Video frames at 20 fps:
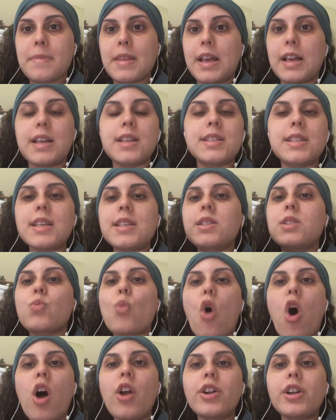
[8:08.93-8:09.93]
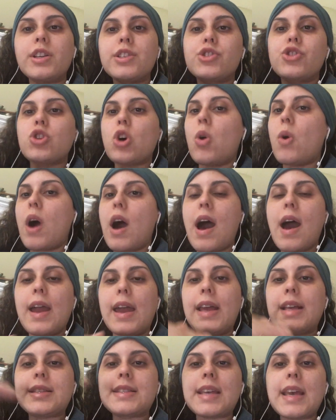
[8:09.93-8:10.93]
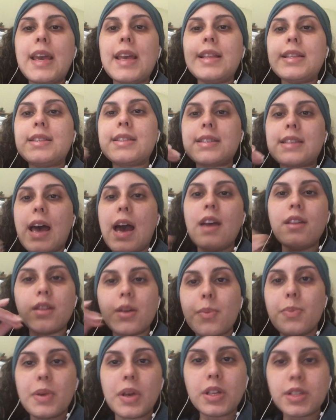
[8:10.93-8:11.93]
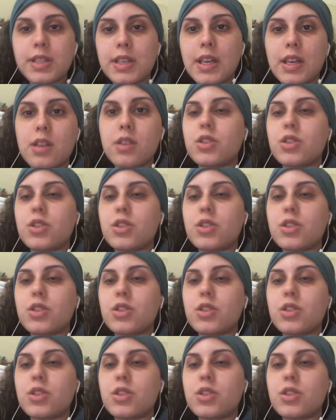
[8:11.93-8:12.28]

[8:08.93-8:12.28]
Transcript: because this water is so high, it's inside the building.